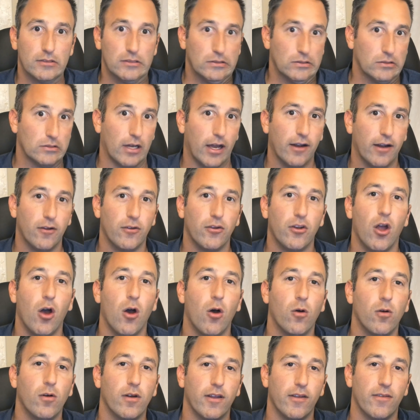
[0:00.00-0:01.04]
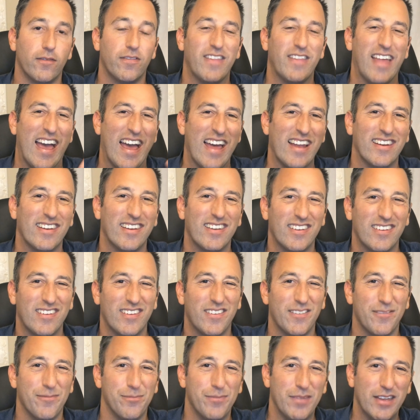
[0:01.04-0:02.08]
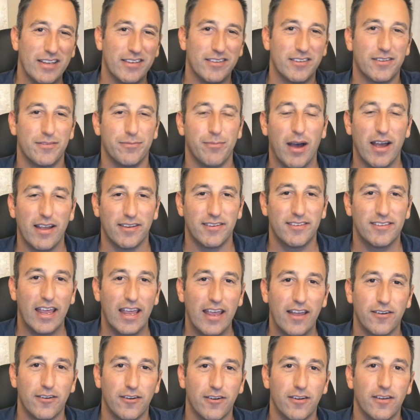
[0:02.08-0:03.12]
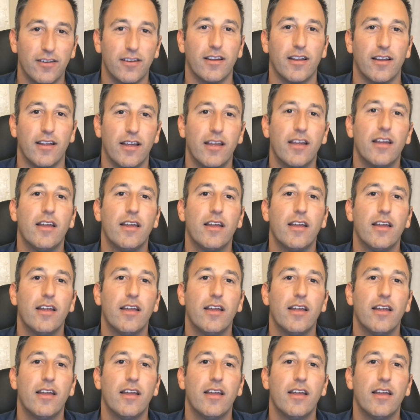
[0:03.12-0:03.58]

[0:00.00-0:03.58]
ooh, I don't know if that meets my standard.